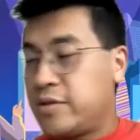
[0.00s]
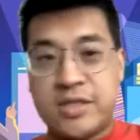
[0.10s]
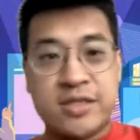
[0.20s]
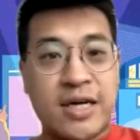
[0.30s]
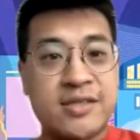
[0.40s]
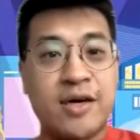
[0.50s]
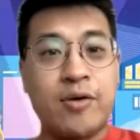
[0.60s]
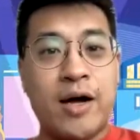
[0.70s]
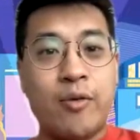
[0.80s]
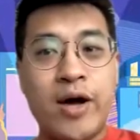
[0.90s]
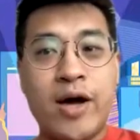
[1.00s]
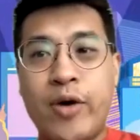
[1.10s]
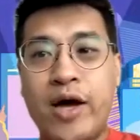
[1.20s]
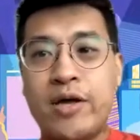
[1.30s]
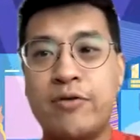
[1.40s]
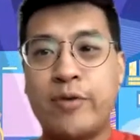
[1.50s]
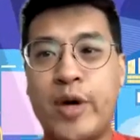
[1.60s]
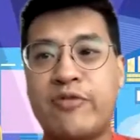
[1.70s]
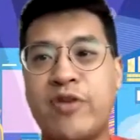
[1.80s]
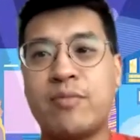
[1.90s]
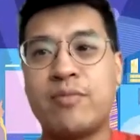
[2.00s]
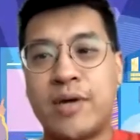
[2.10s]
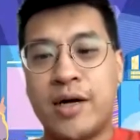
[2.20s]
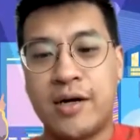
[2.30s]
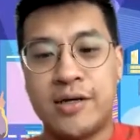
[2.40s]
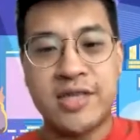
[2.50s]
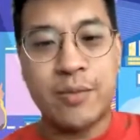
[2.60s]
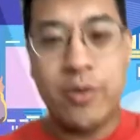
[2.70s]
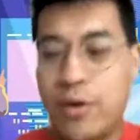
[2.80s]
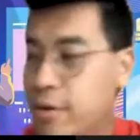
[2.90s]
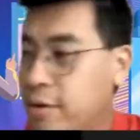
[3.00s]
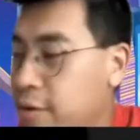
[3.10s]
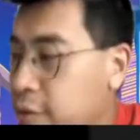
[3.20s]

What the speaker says: Just asking, where are you from? Singapore?